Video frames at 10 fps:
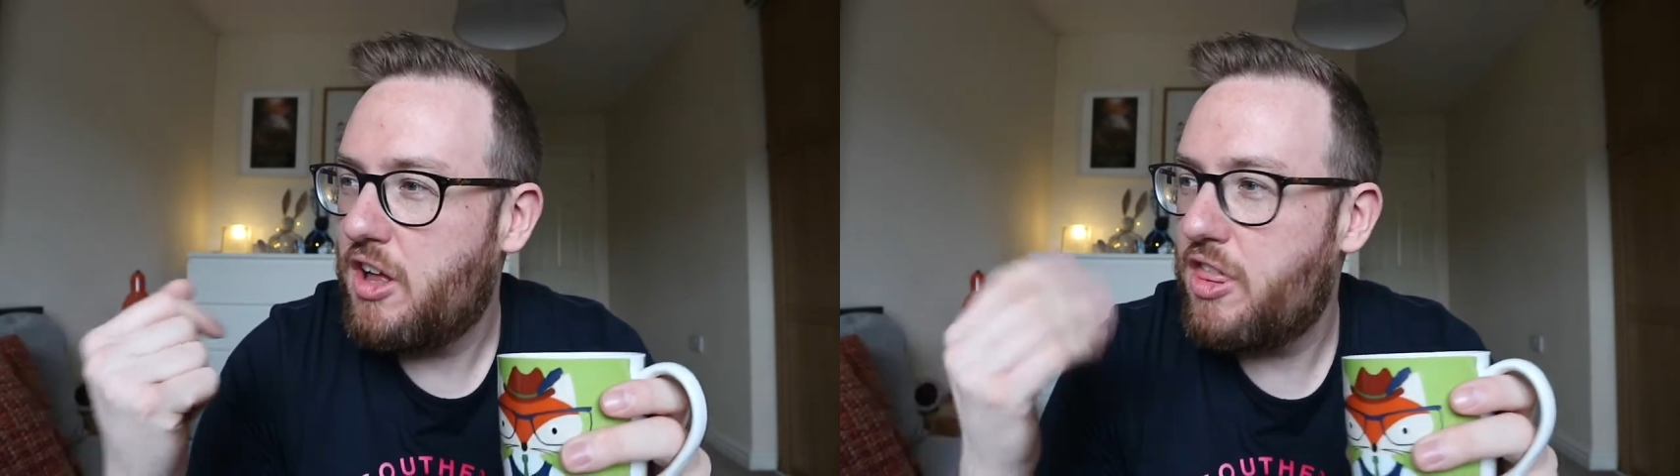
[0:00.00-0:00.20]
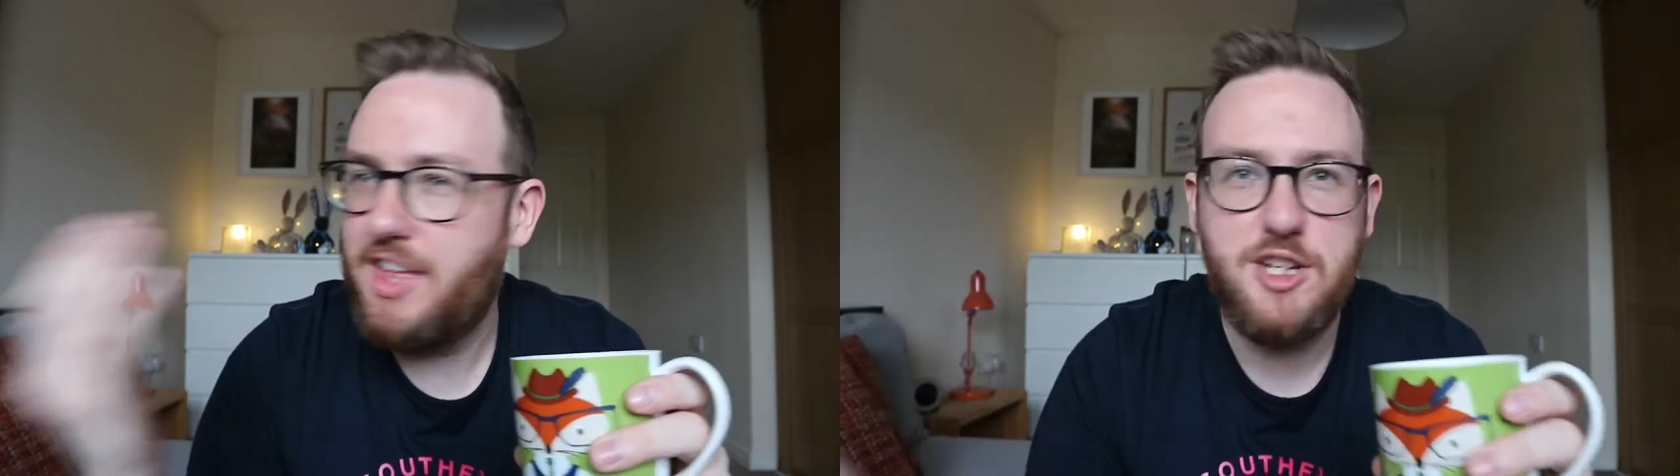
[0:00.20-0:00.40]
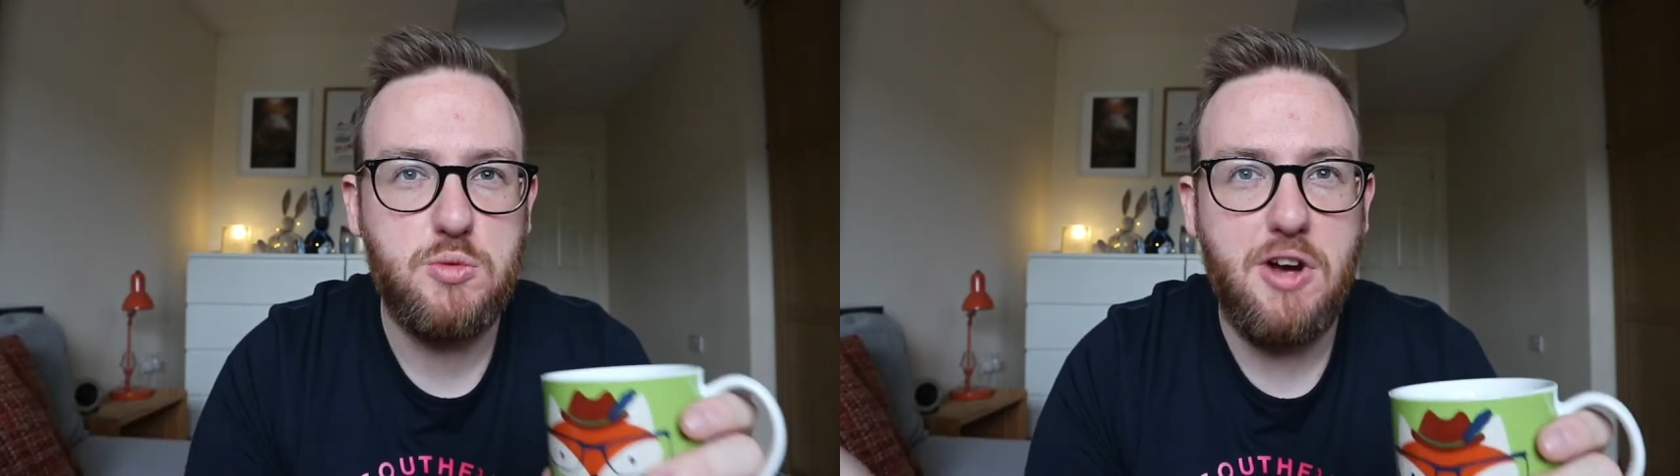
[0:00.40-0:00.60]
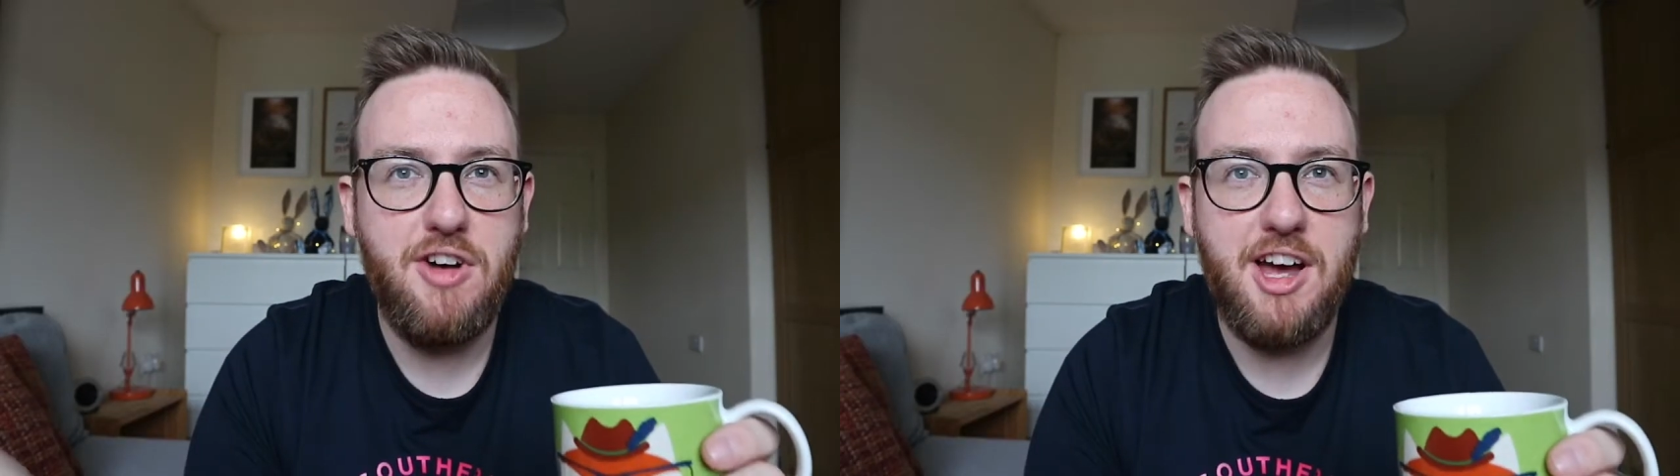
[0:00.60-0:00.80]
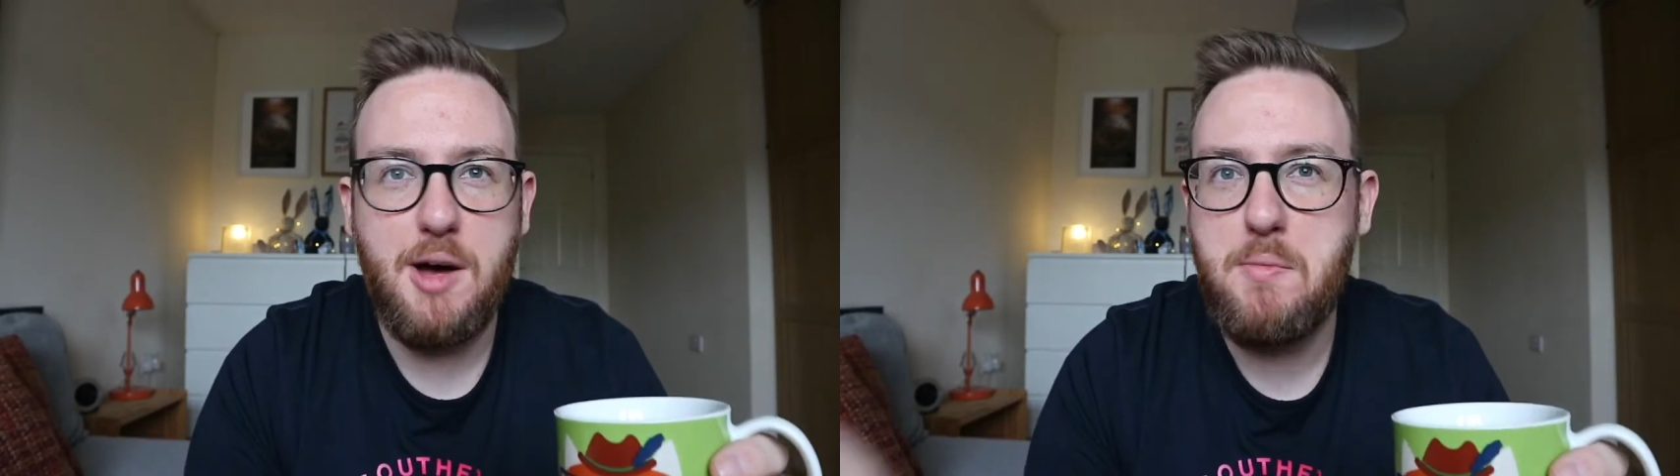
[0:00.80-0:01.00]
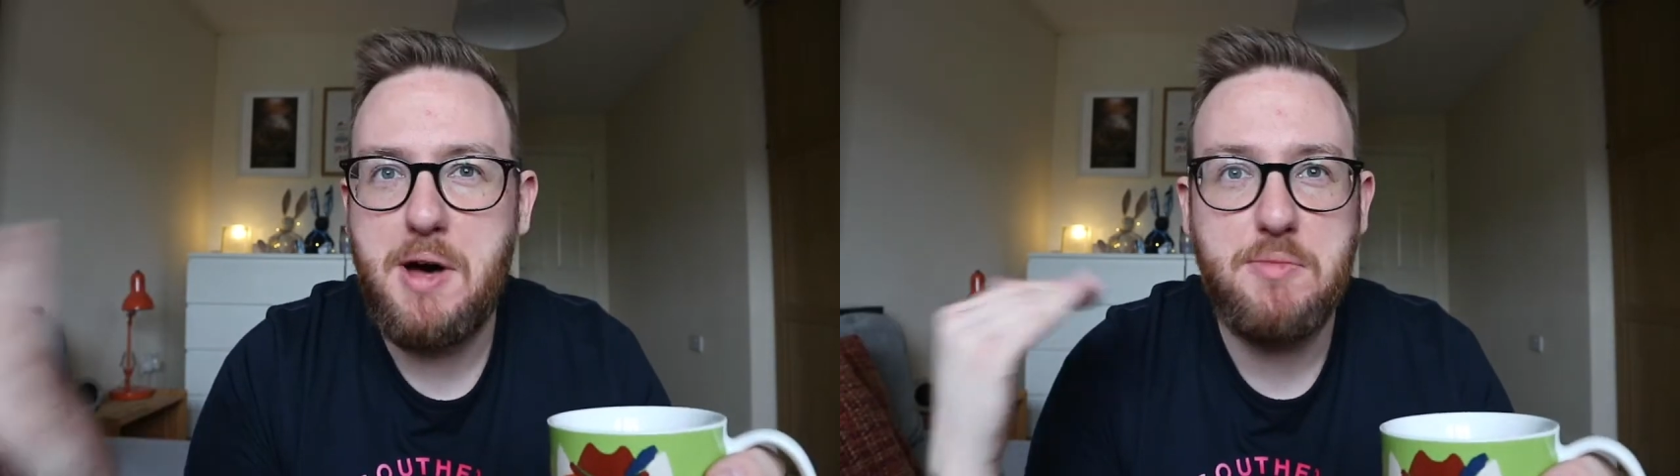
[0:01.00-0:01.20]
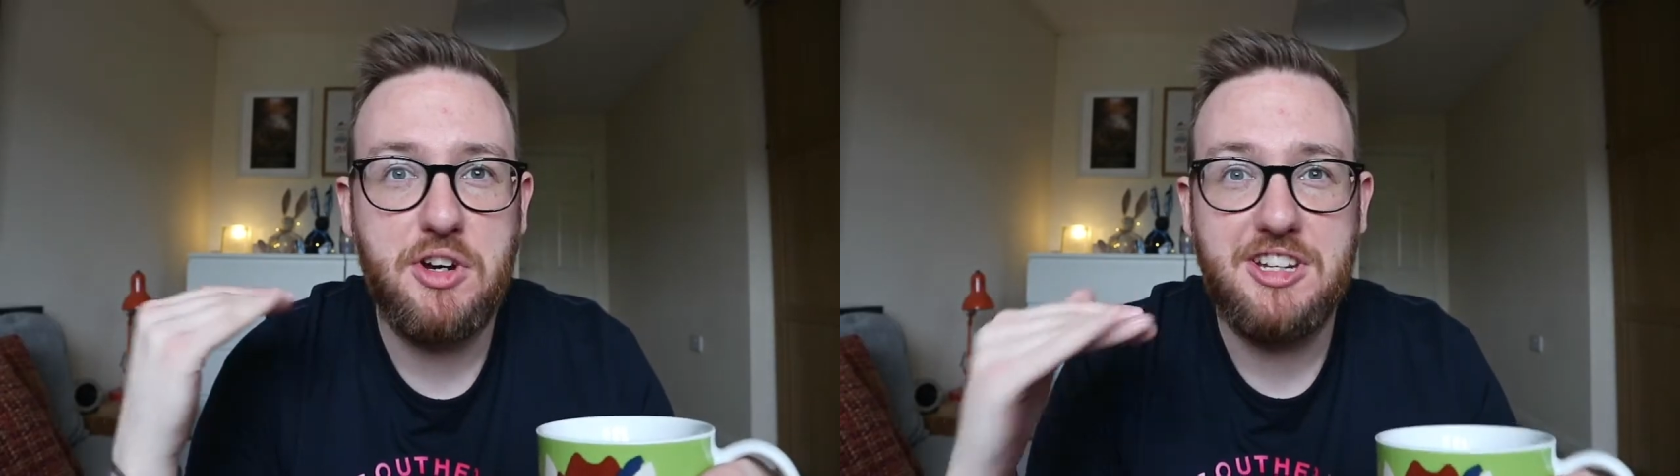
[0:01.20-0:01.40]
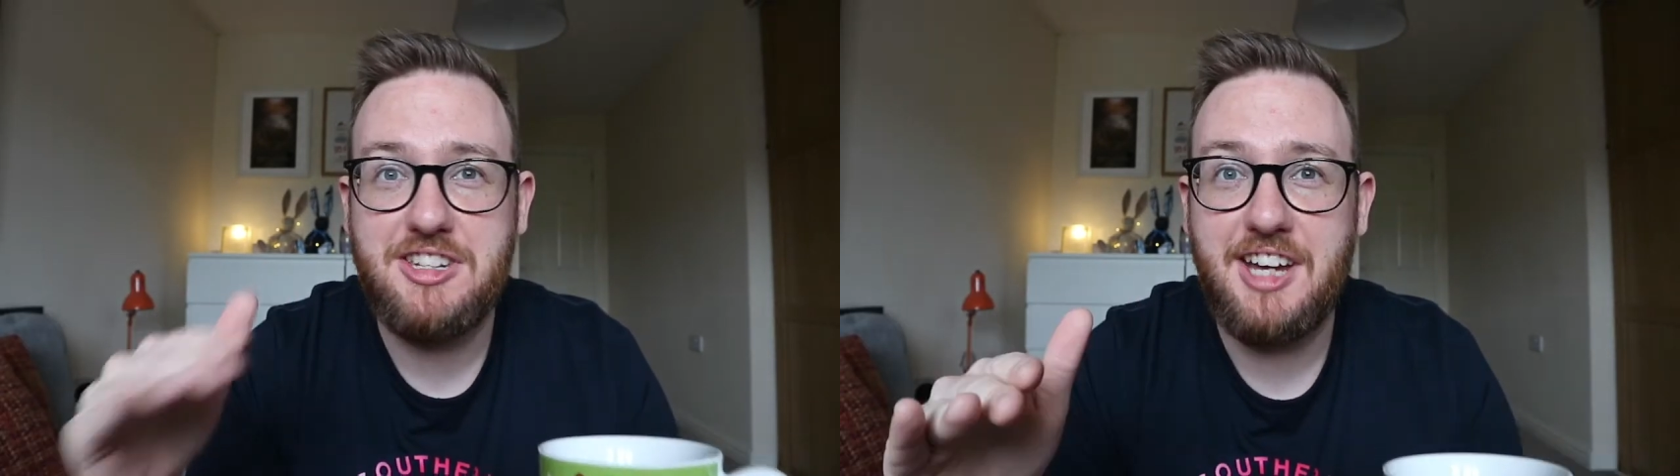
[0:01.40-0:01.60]
that's where I am. I'm
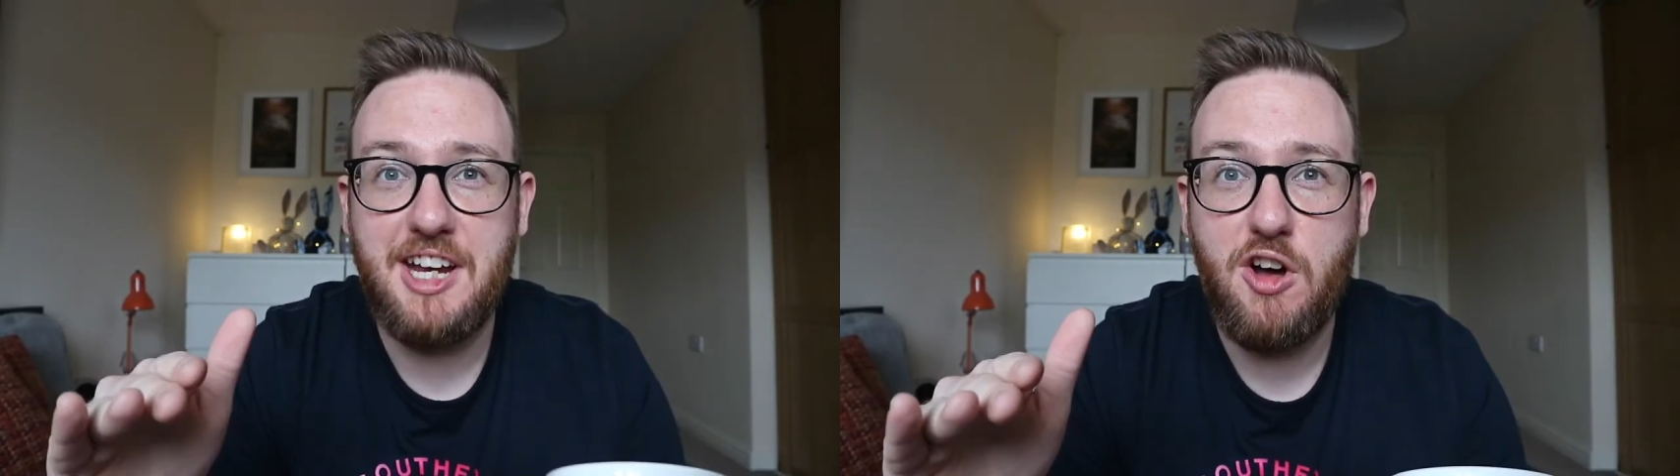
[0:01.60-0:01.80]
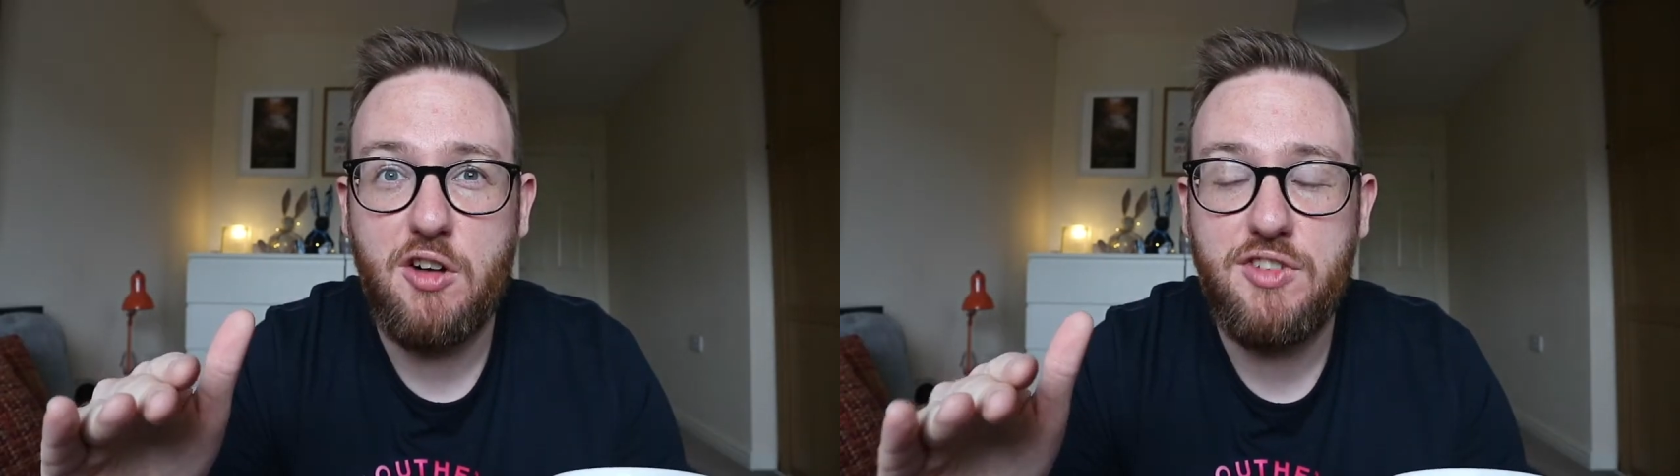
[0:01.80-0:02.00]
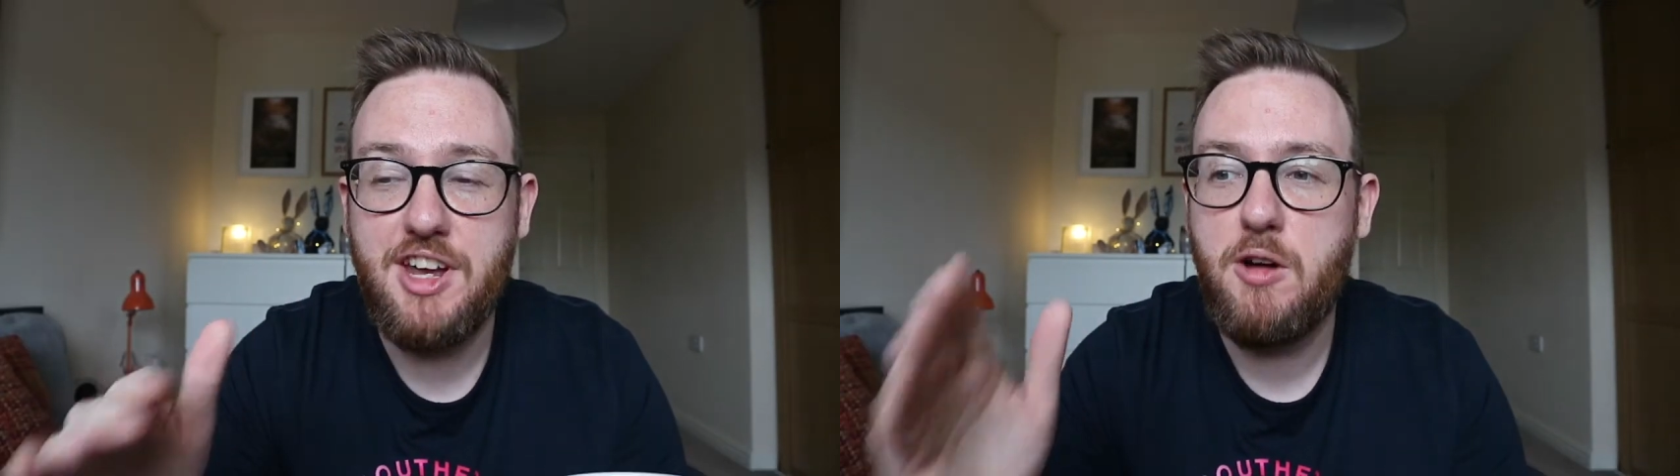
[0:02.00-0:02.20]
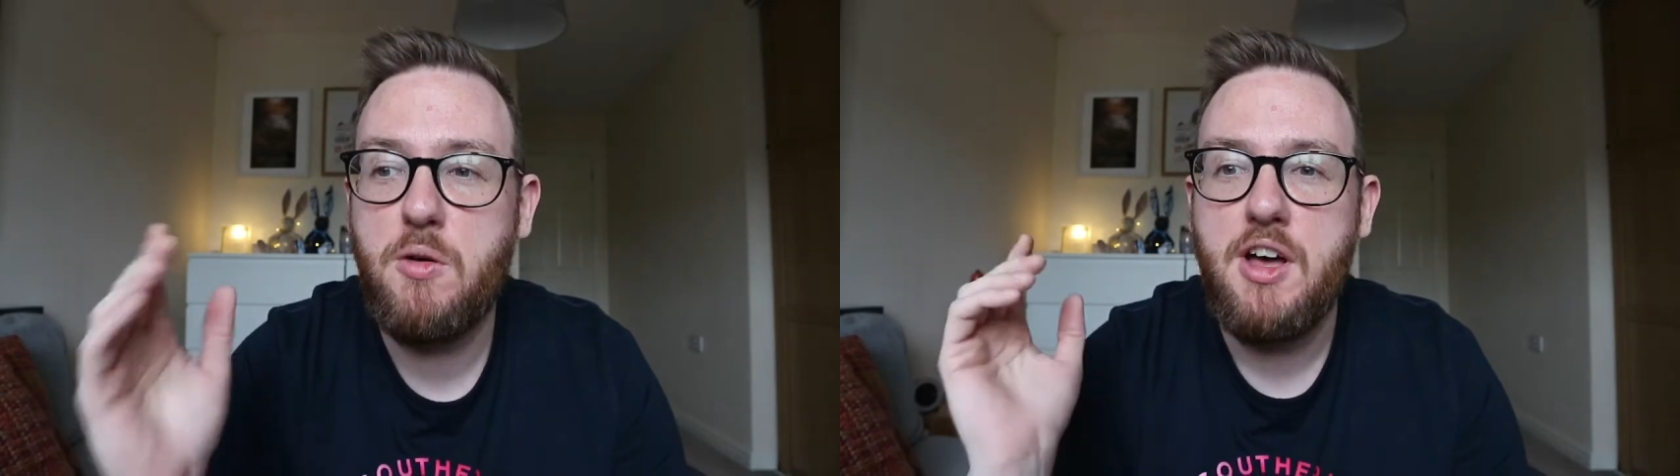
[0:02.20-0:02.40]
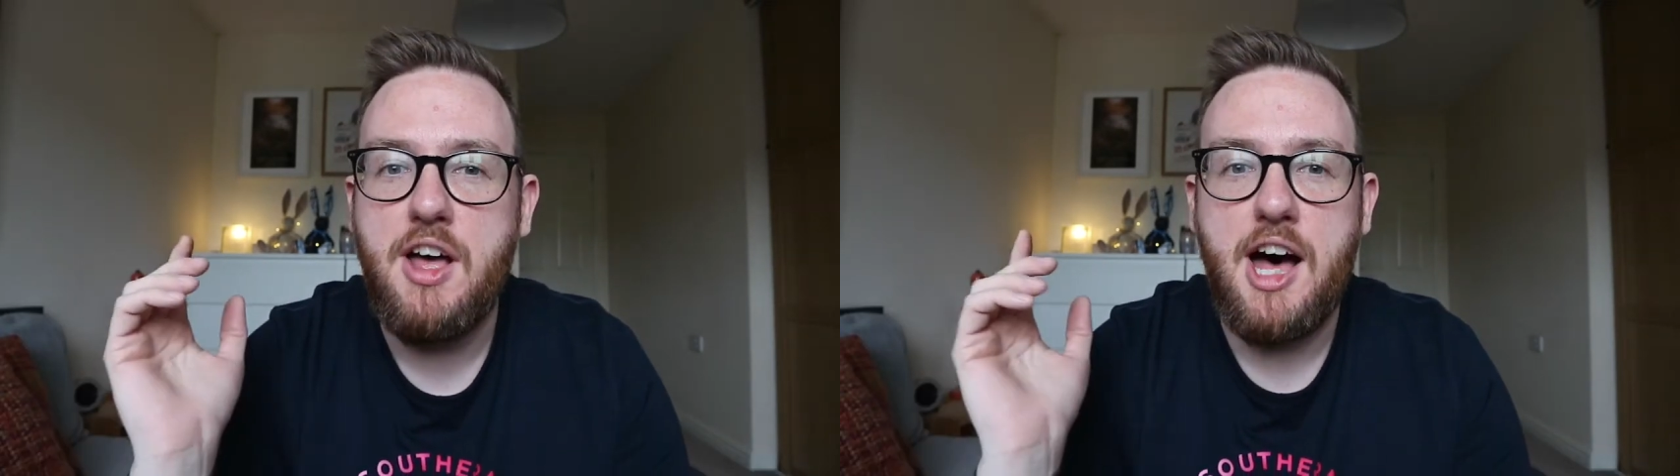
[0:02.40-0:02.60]
going to sign off now.